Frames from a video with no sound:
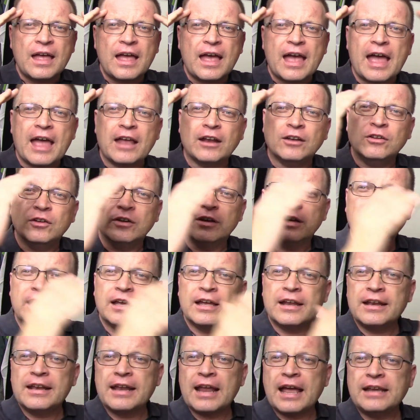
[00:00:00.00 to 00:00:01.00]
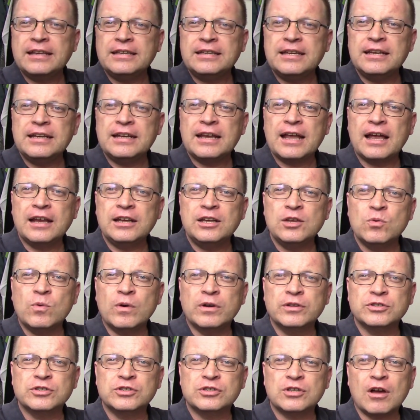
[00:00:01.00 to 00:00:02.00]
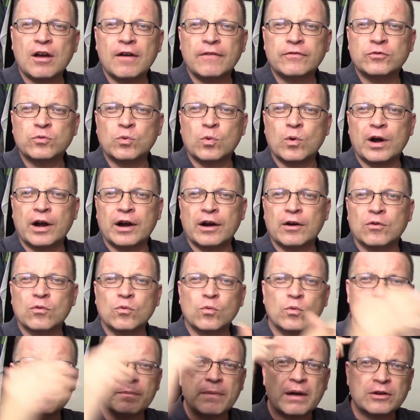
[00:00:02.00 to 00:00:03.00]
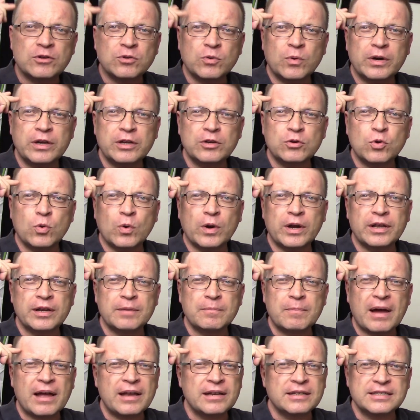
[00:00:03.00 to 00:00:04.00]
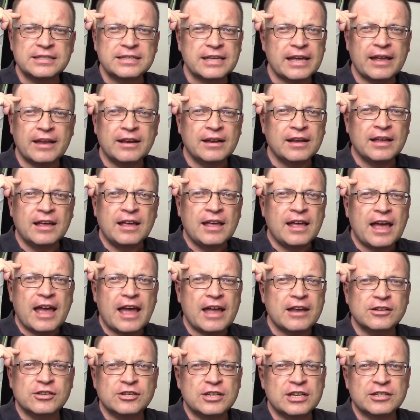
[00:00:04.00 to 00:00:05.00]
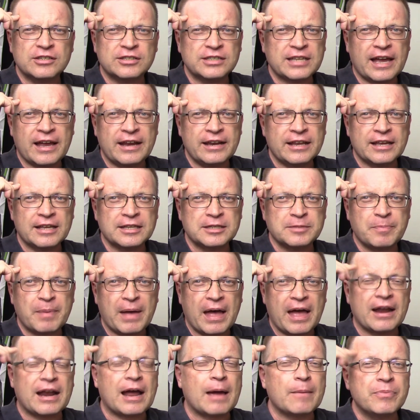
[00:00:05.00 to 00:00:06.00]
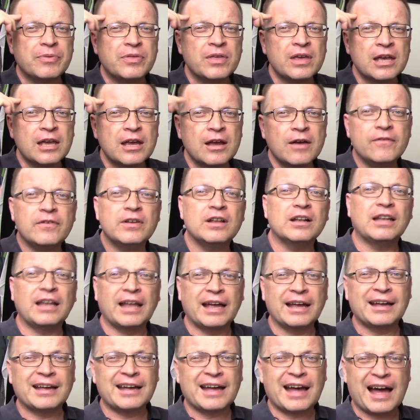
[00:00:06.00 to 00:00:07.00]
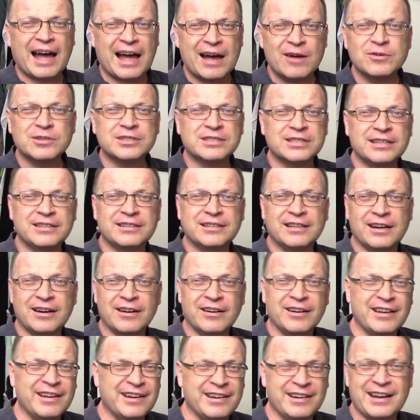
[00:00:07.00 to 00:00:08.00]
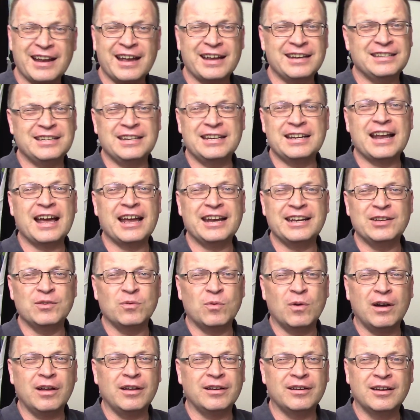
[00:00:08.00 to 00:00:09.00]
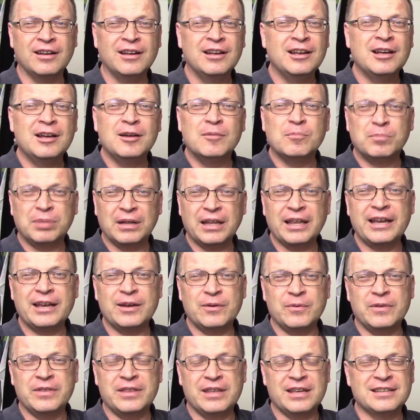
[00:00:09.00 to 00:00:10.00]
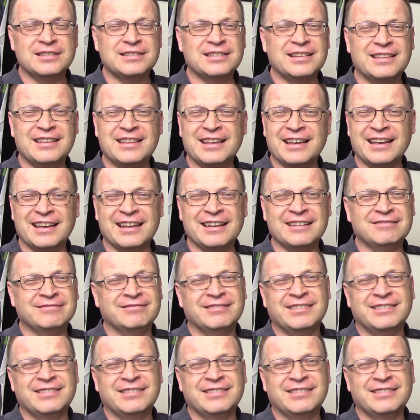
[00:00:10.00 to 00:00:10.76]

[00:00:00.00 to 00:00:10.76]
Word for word: and looking at 1991 software with my 2020 mindset and deciding it's bad. I'm thinking of it like I was sitting there in 1991 playing with this and thinking,